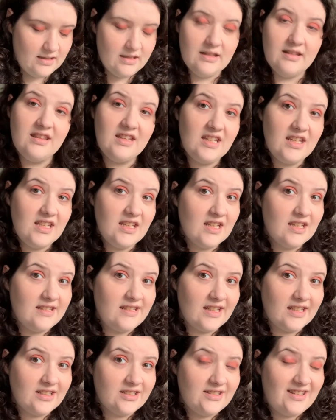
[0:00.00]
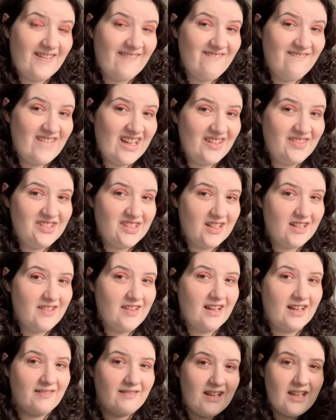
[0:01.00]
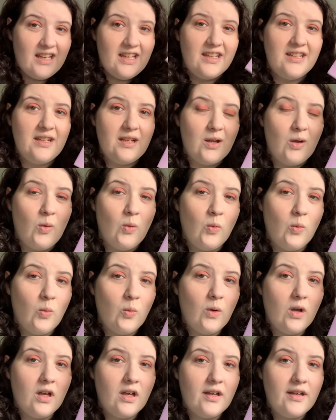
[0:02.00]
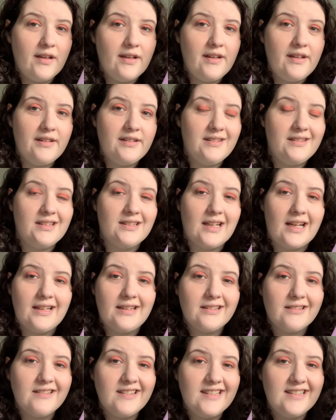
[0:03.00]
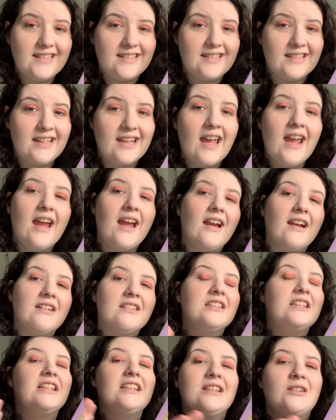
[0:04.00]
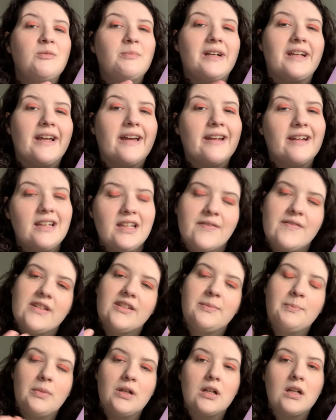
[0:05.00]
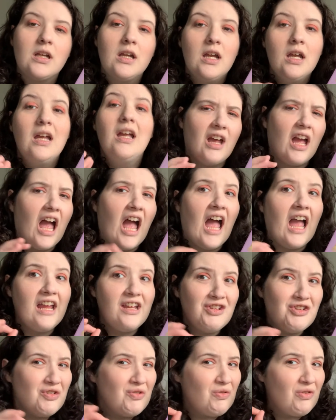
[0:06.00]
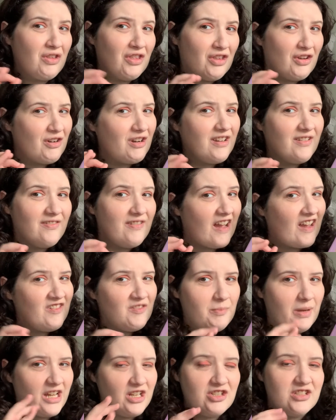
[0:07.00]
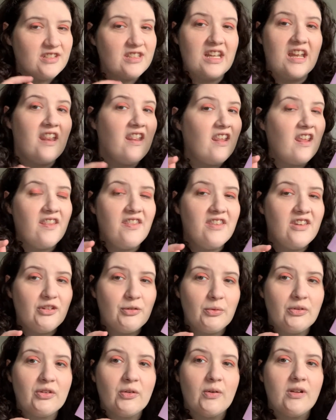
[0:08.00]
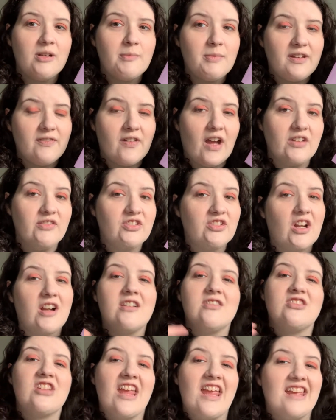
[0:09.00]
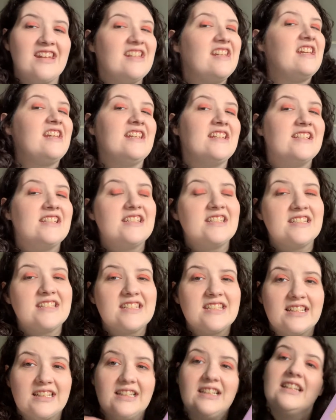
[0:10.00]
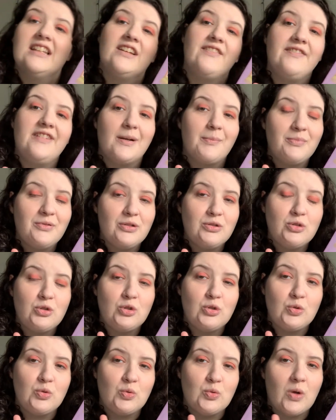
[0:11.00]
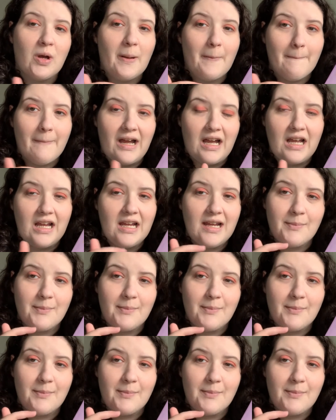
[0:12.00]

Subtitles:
The next 5-star that I read was Delilah Green Doesn't Care, and oh my god, I love this book. I knew 35 pages in that this was going to be 5 stars, and it lived up to my